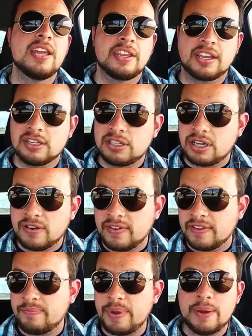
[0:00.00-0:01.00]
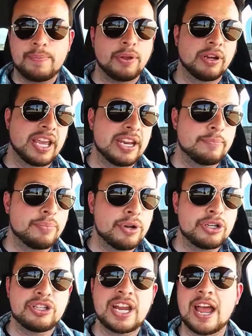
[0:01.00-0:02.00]
The conservative people are getting
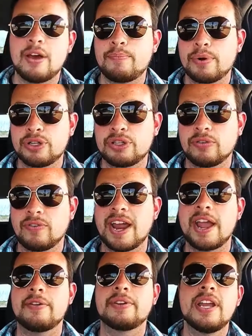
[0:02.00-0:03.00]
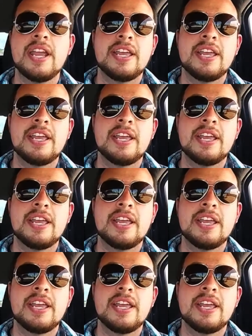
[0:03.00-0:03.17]
pushed out, pushed around.